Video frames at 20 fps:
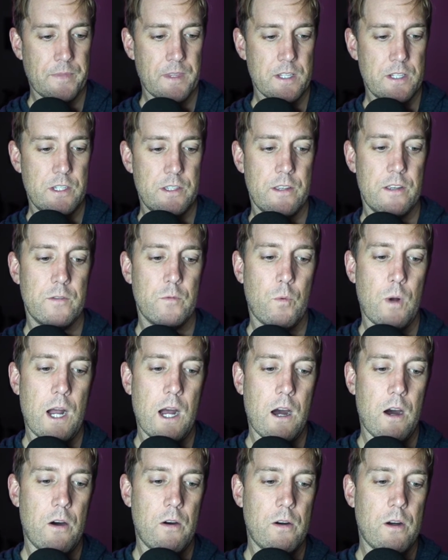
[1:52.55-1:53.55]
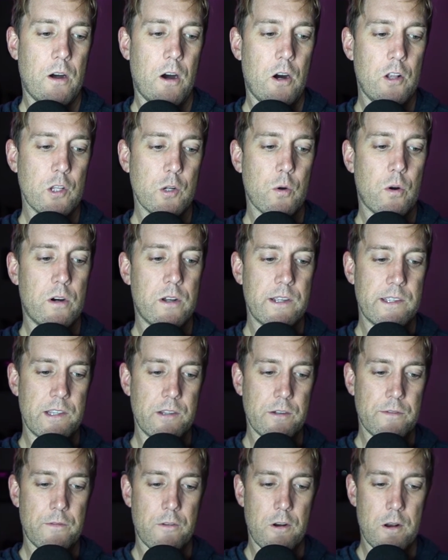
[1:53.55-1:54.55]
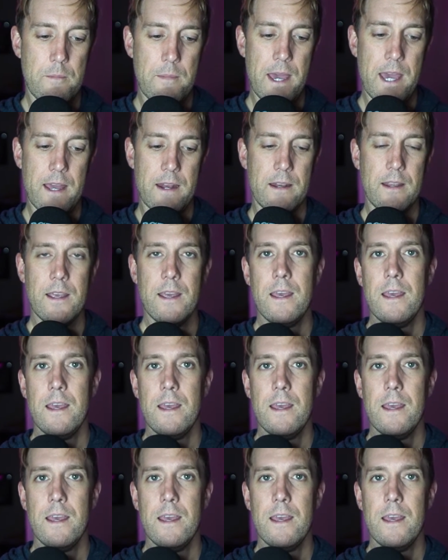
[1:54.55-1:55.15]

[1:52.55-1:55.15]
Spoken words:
She says, wow, all the qualities look for in a man.